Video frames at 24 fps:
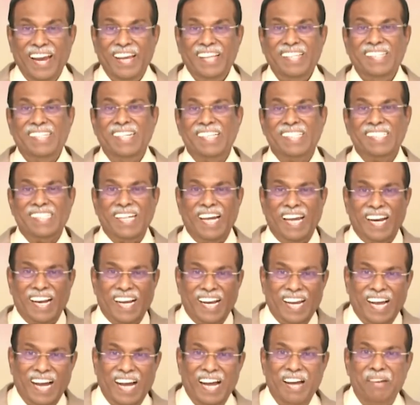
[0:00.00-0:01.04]
Angels are
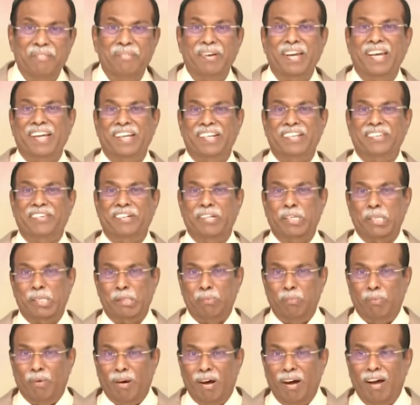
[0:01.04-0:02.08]
coming to a
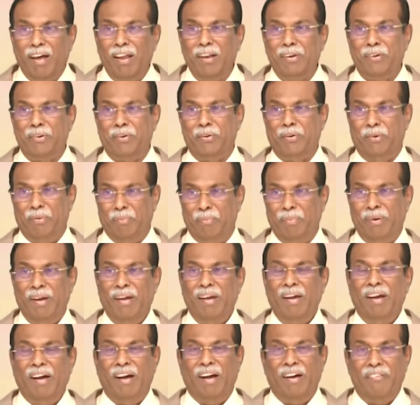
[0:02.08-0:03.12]
small room
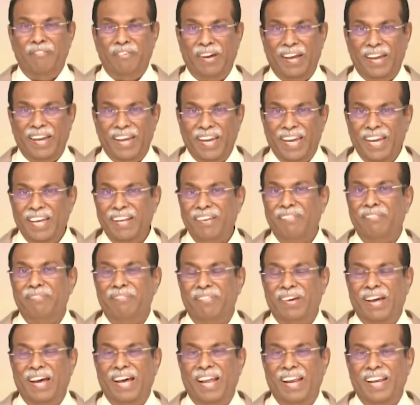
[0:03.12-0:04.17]
of an
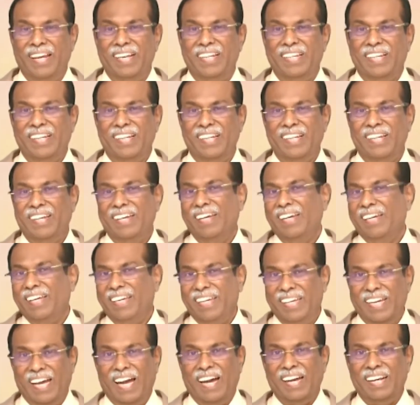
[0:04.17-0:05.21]
invalid
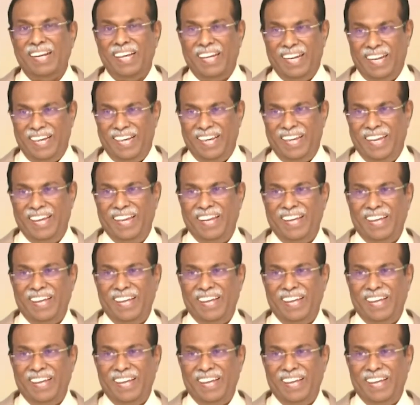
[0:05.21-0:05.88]
young lady.